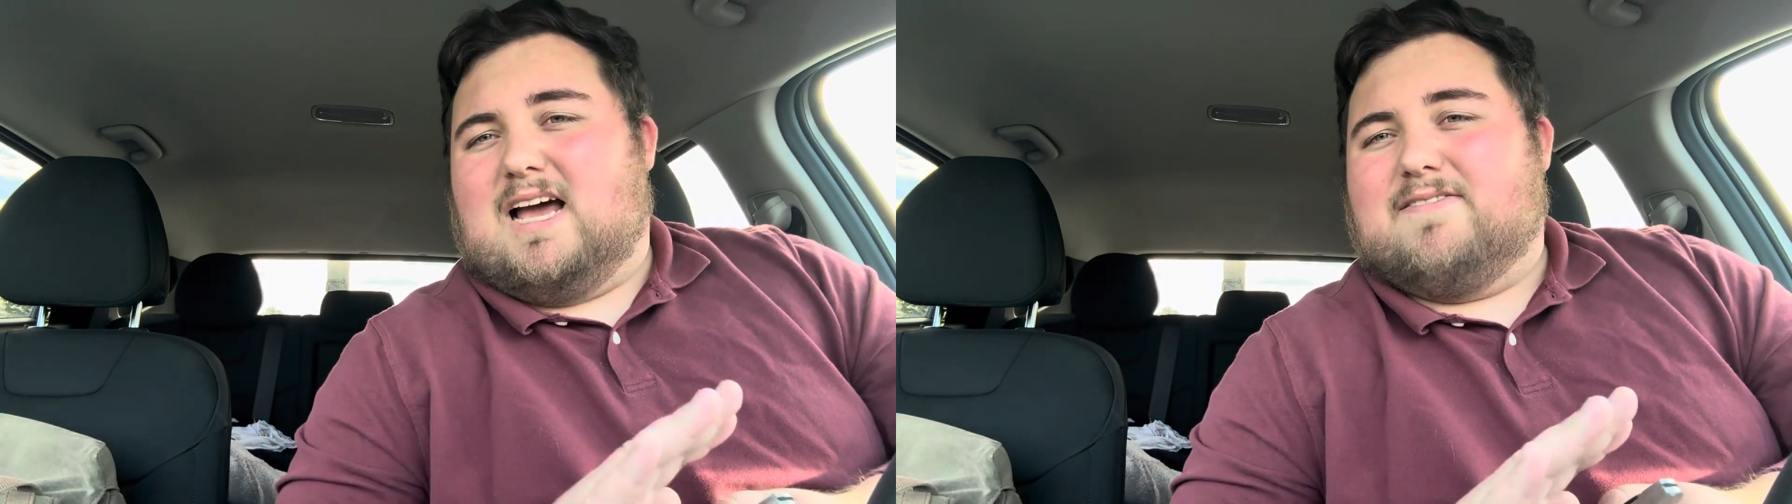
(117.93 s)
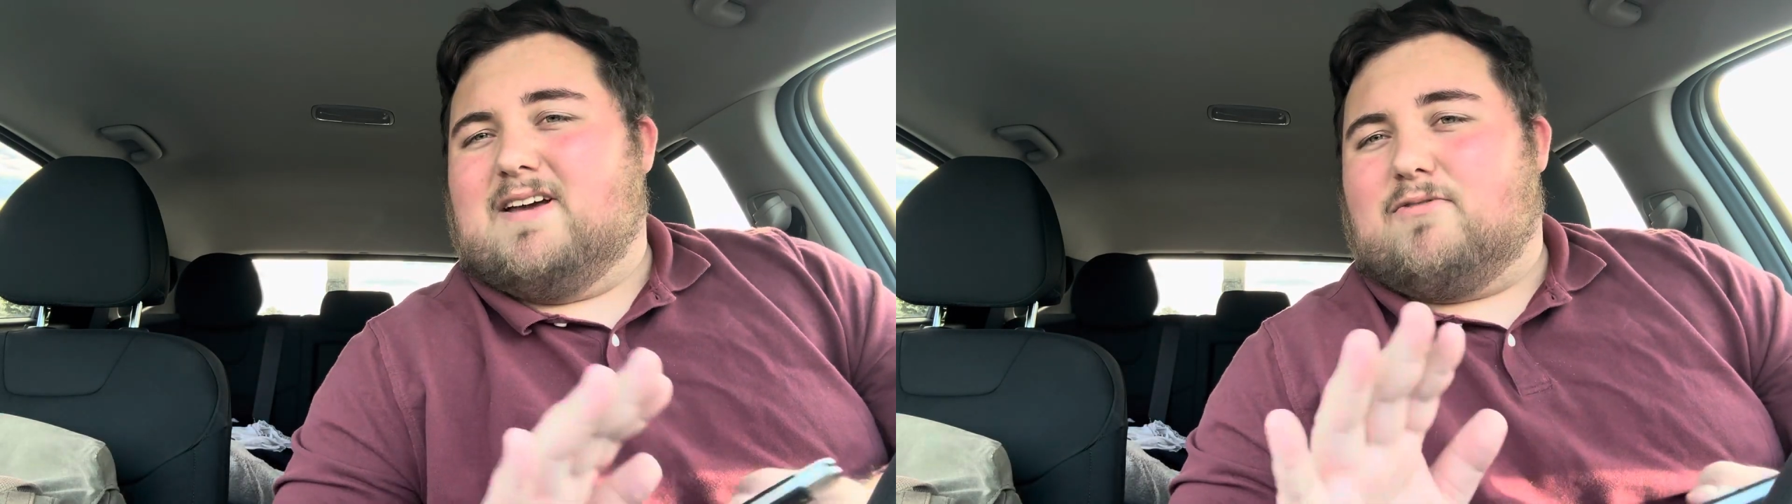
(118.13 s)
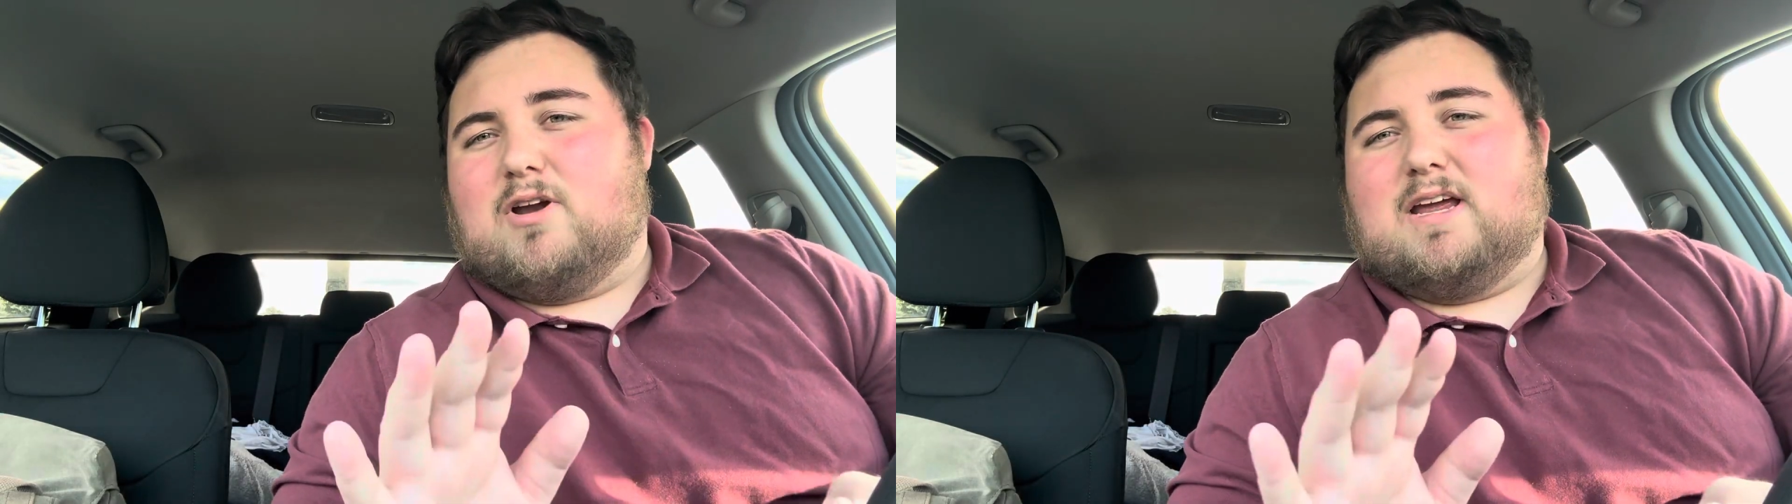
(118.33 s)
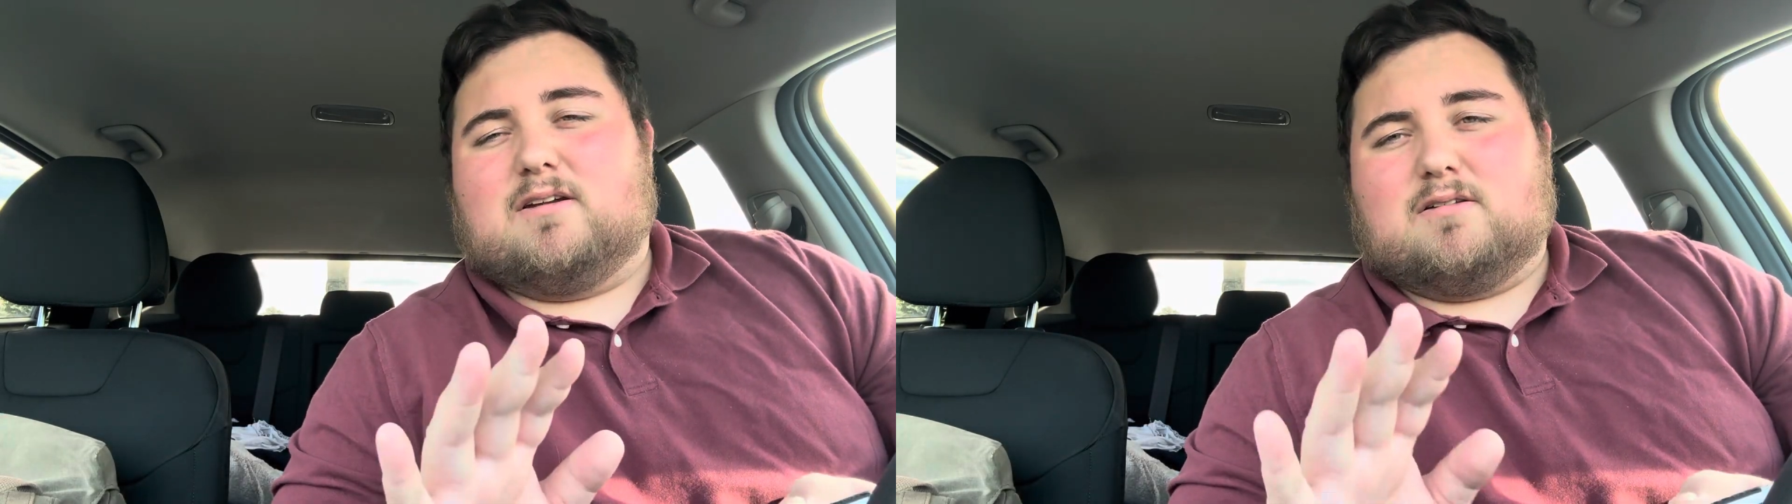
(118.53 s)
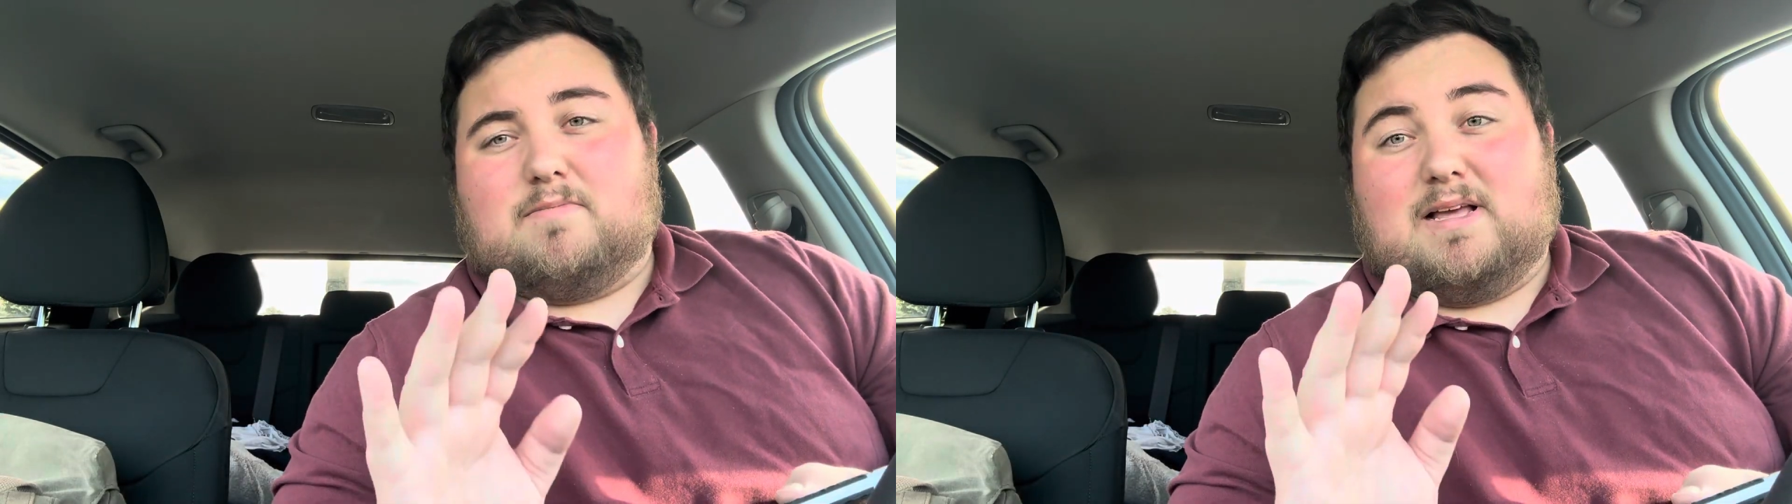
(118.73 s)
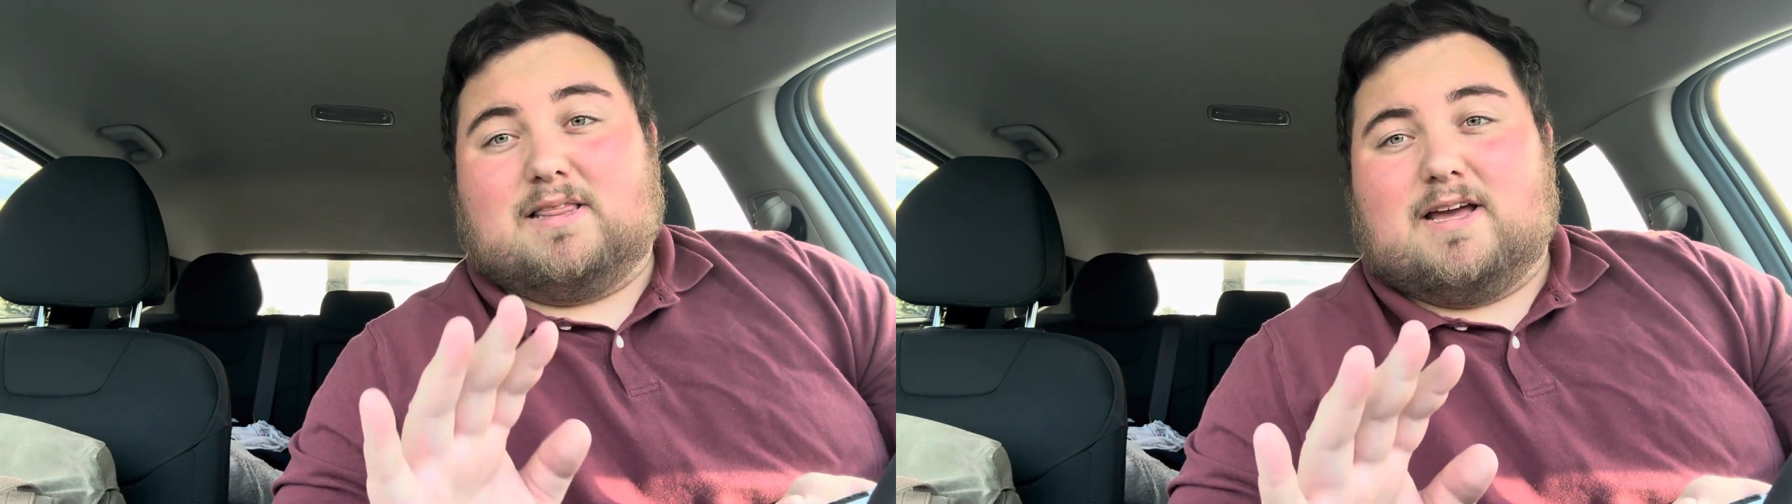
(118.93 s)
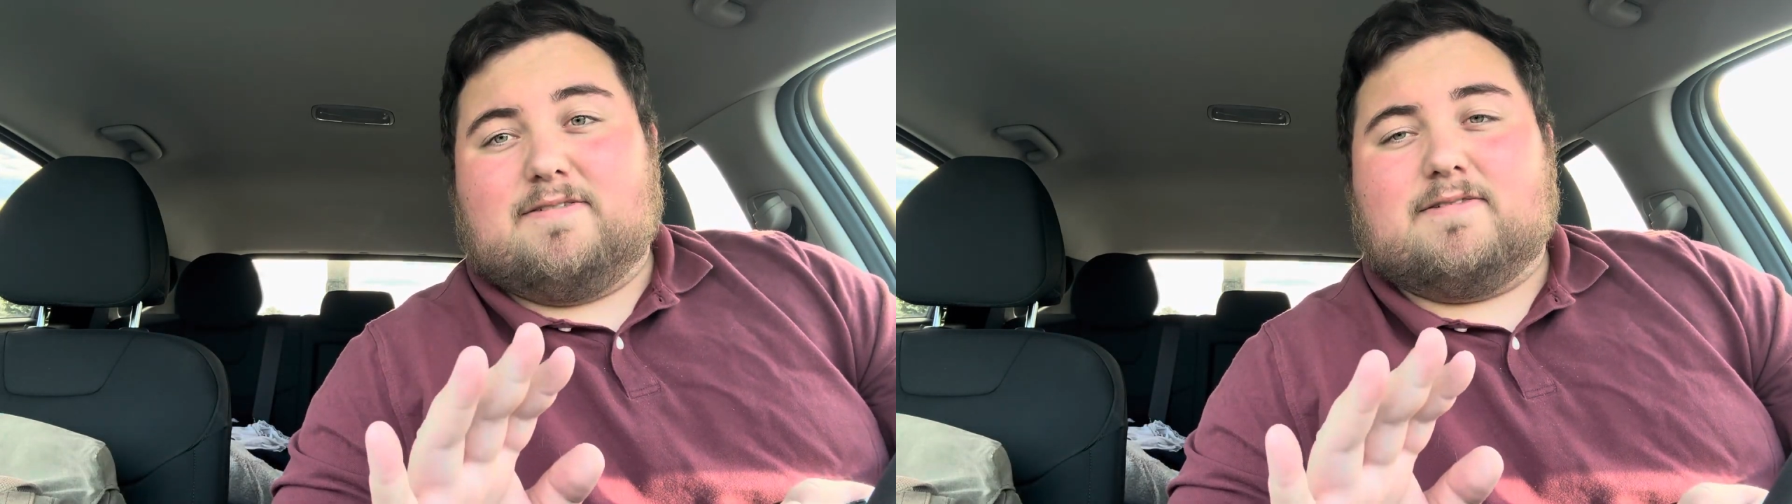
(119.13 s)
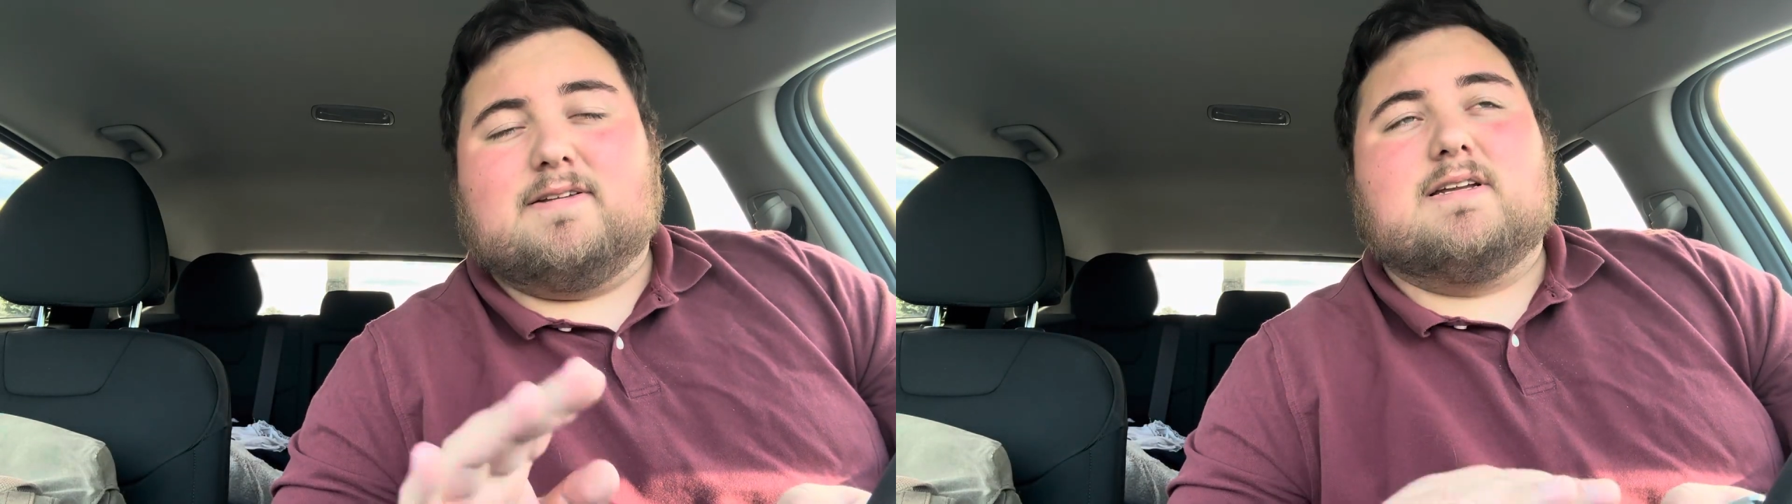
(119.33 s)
I've ever handled in my life.